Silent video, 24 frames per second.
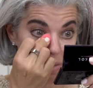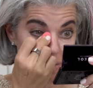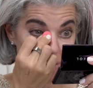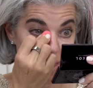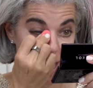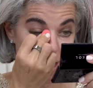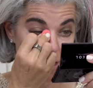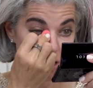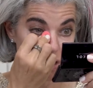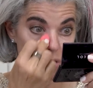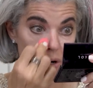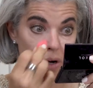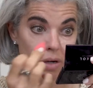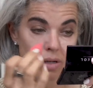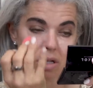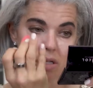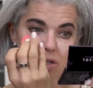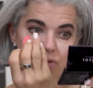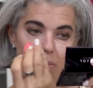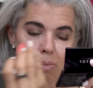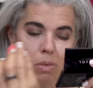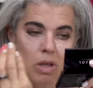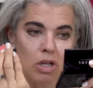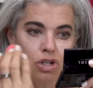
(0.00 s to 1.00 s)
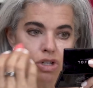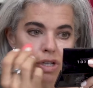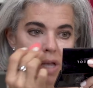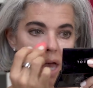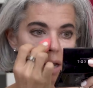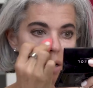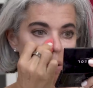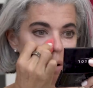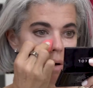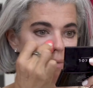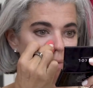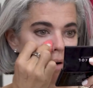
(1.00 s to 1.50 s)
that darkness from the
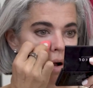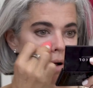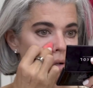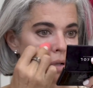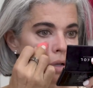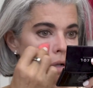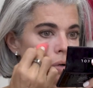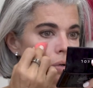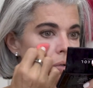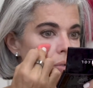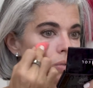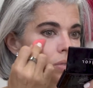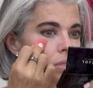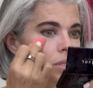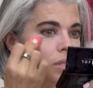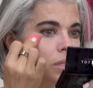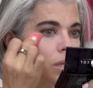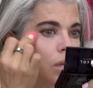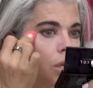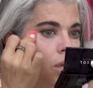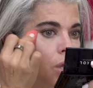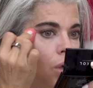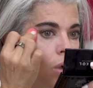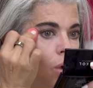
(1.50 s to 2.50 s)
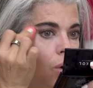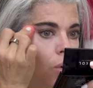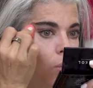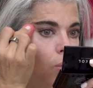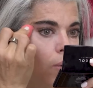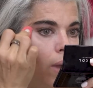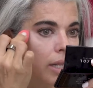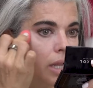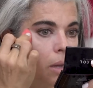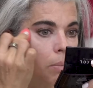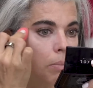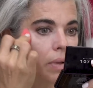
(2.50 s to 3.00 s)
shadow of our nose
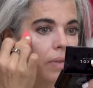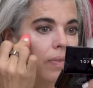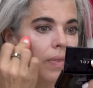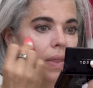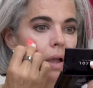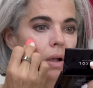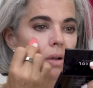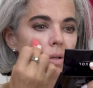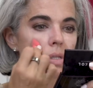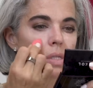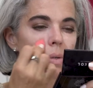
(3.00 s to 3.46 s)
right up in there.